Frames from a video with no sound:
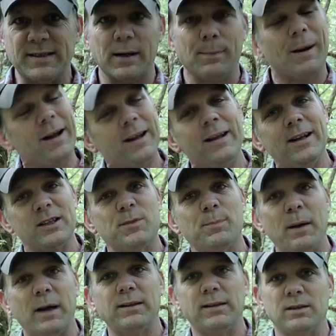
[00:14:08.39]
steep. I didn't
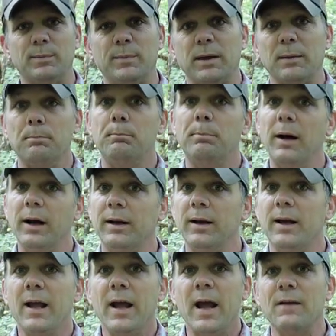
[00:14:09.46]
expect it to be, but
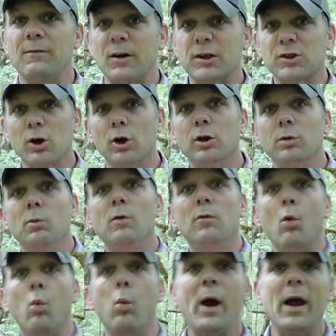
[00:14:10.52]
if I started to move
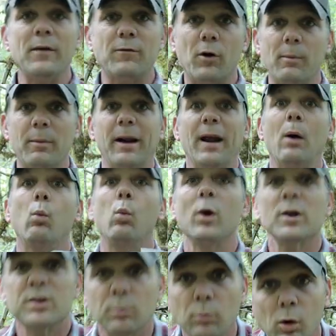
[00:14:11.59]
away from it and I
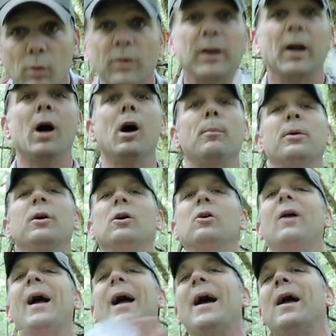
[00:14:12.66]
wasn't moving
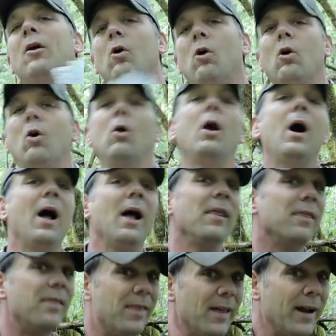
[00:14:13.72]
uphill at all,
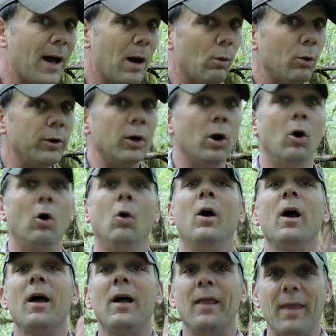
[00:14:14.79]
then I would know
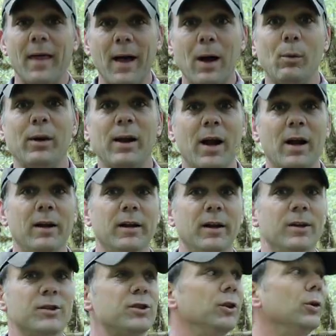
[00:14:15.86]
that we got an
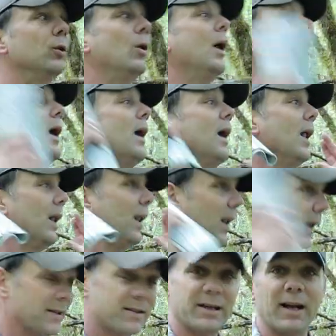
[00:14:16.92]
issue.
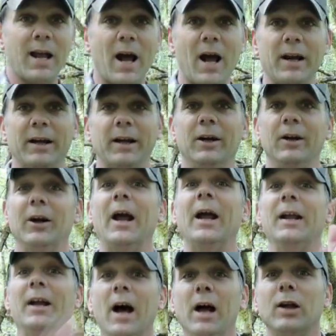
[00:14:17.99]
Let's get out of here
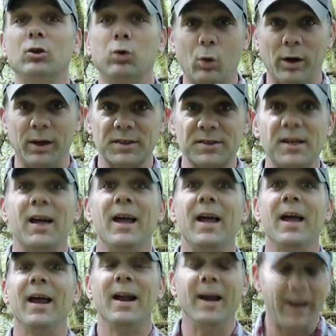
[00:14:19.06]
and not twist
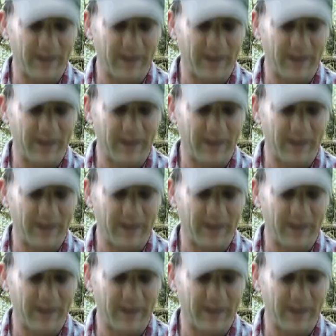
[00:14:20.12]
an